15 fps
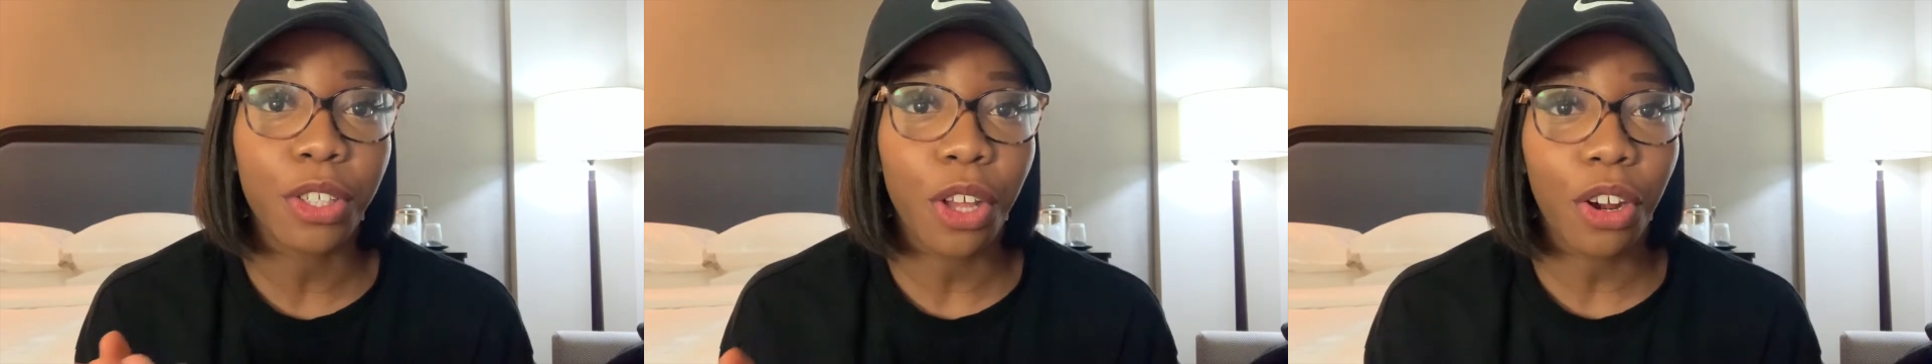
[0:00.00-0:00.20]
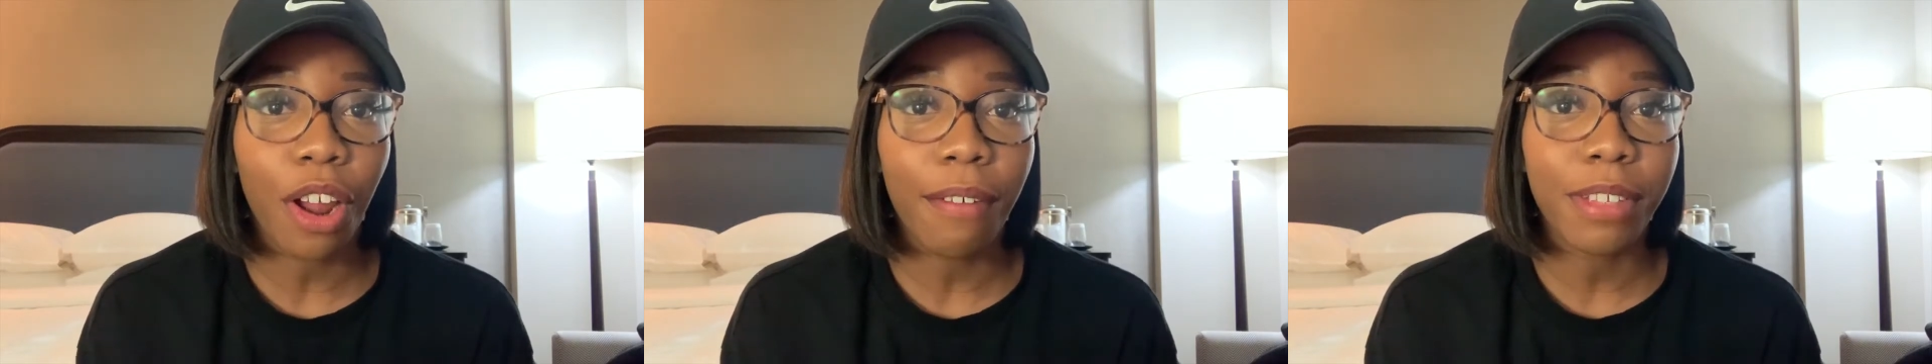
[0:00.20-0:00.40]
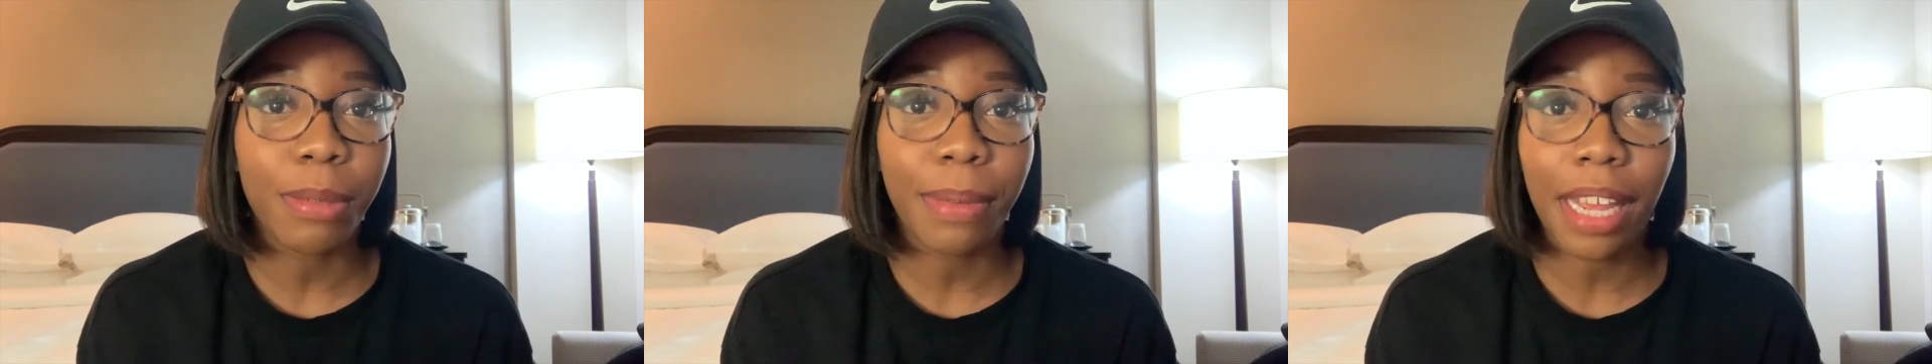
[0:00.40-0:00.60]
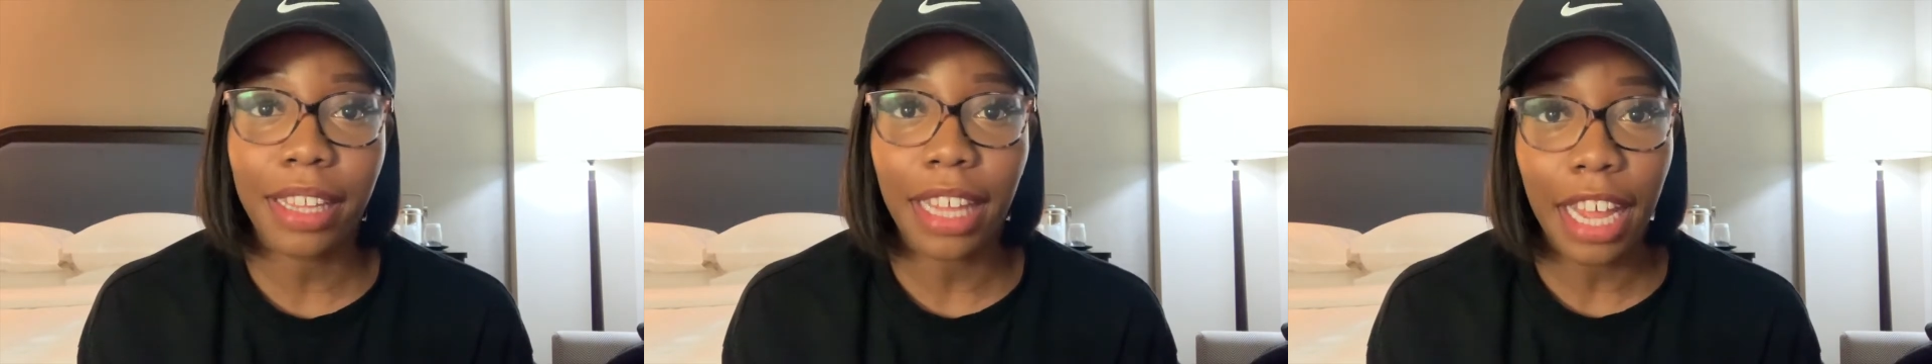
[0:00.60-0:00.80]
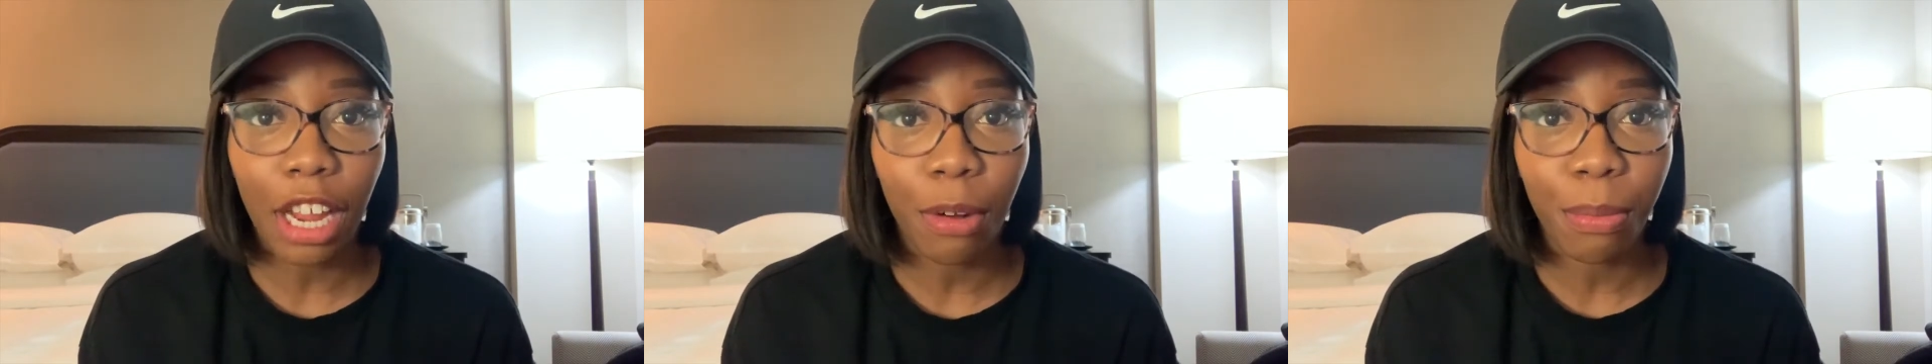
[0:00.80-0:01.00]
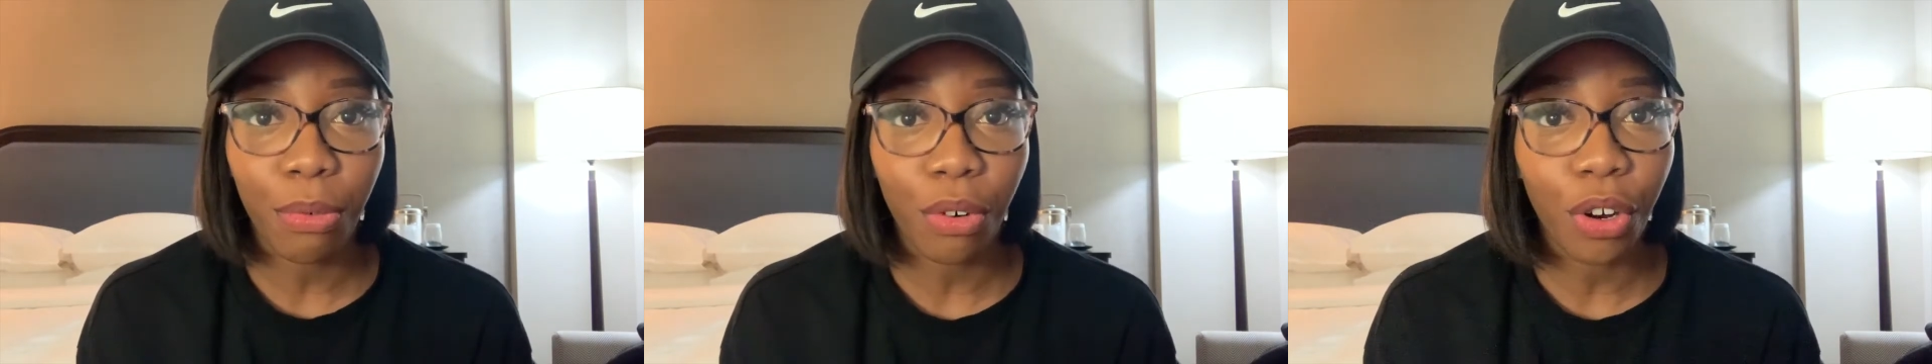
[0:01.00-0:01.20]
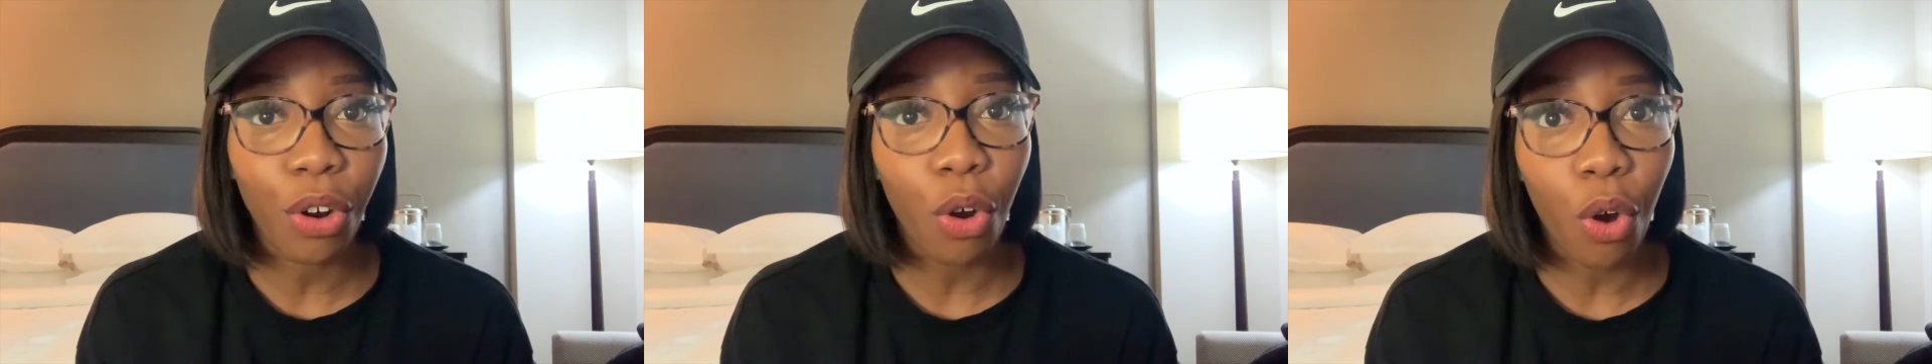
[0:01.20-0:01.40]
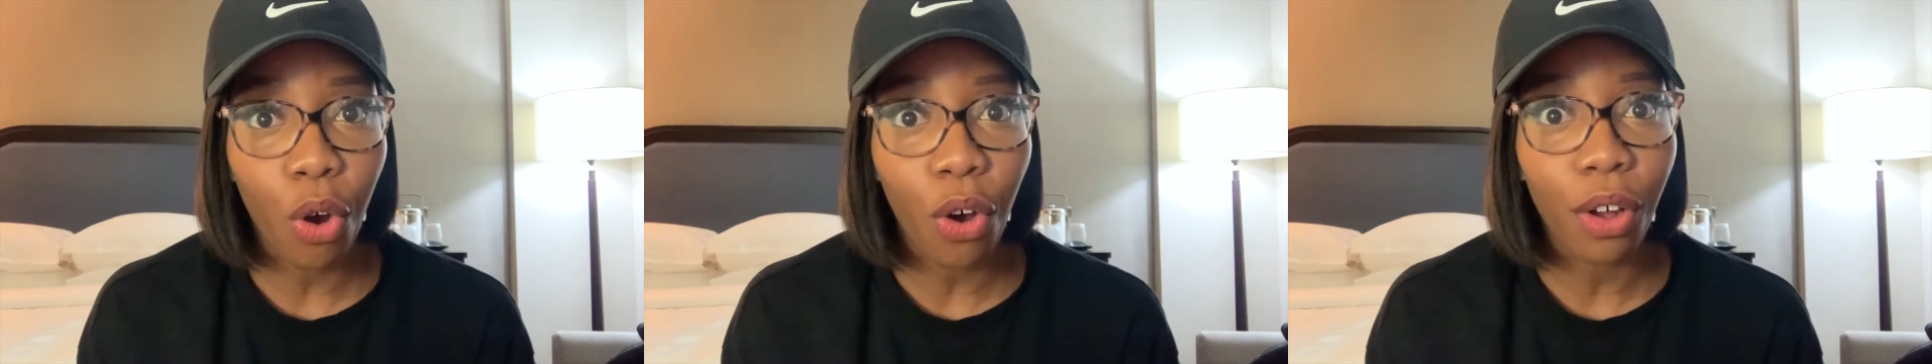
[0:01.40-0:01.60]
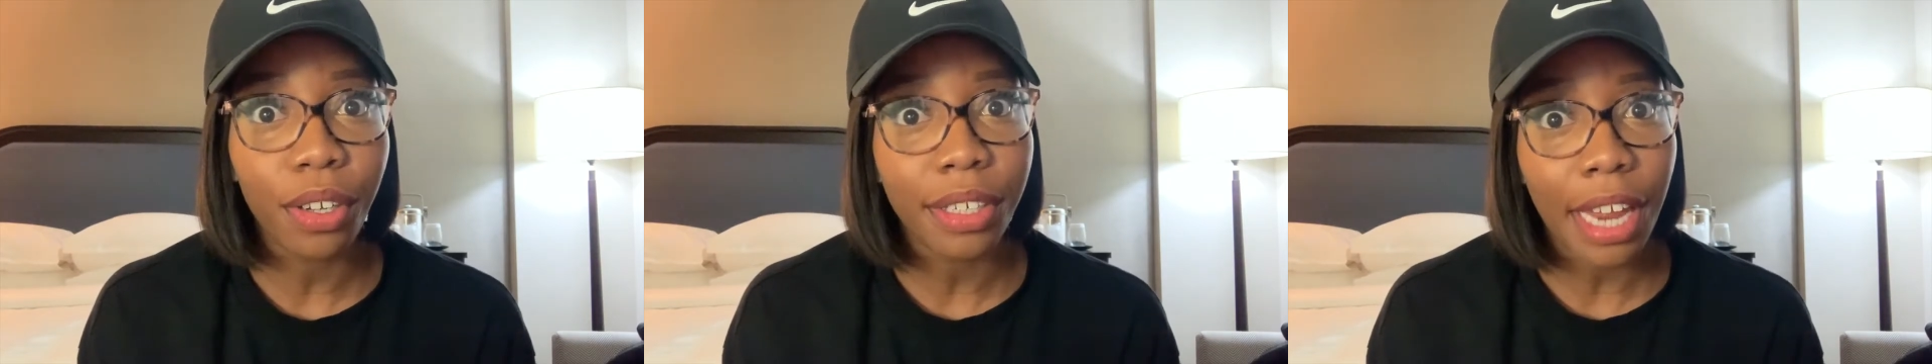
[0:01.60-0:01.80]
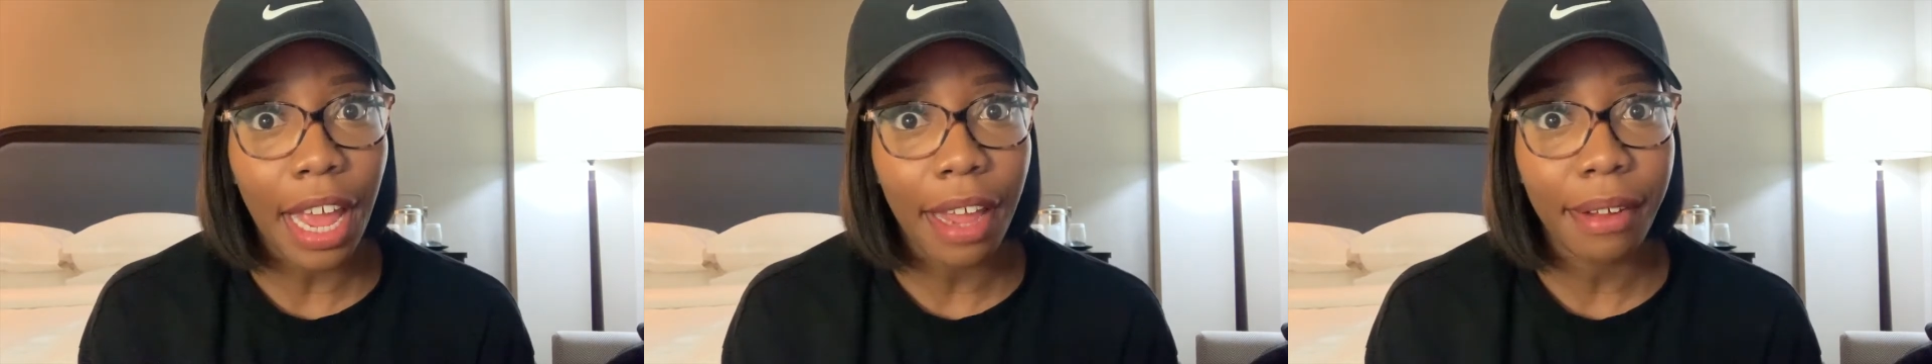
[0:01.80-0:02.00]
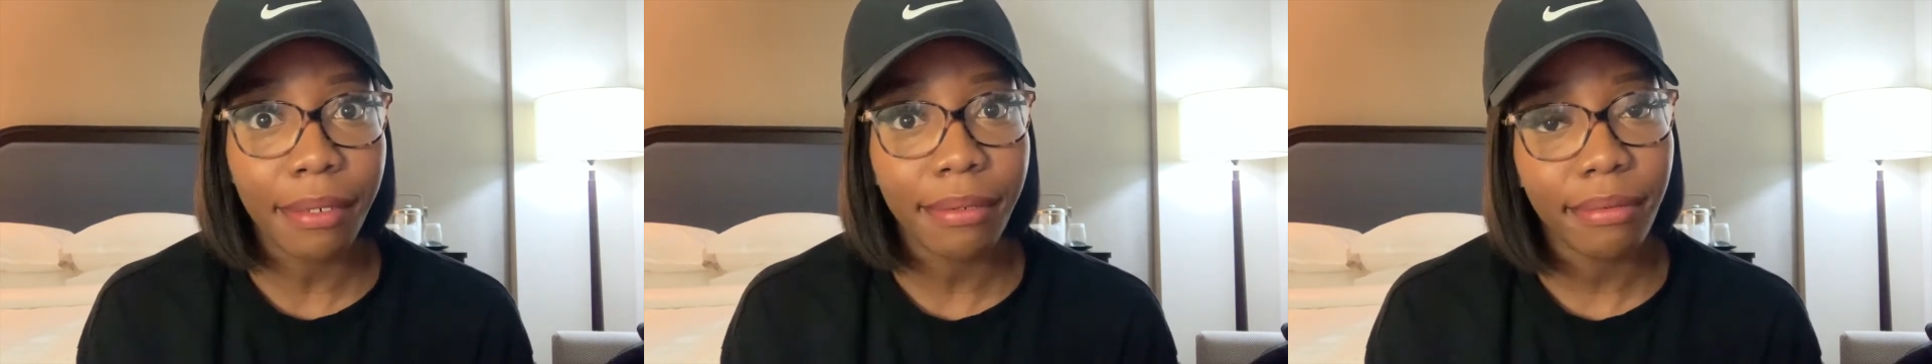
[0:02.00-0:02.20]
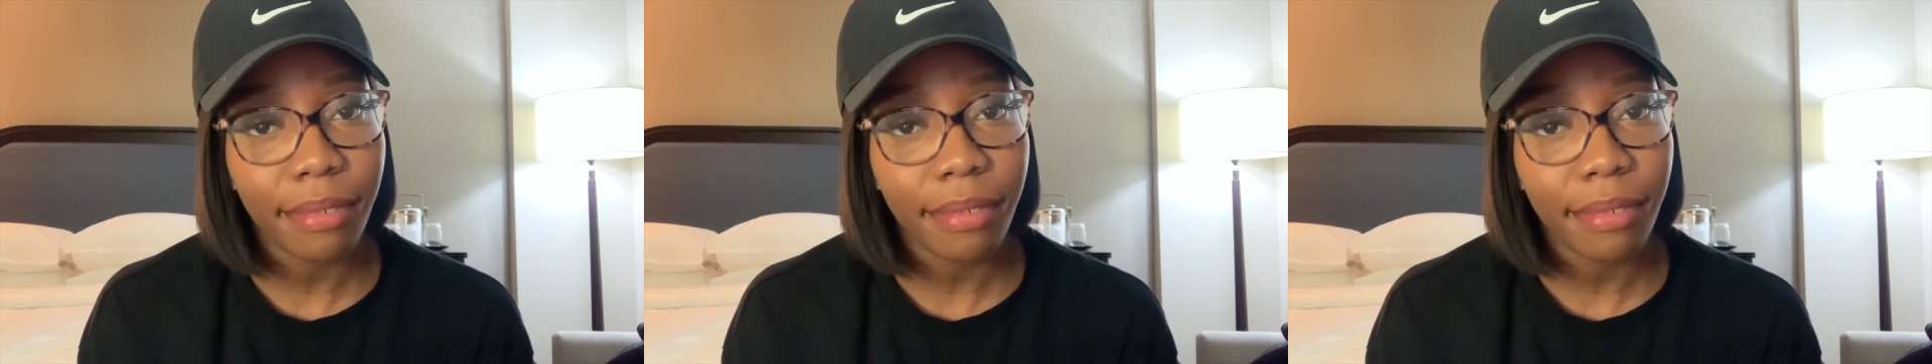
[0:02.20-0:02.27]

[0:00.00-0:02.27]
so I don't have to be at the airport all day.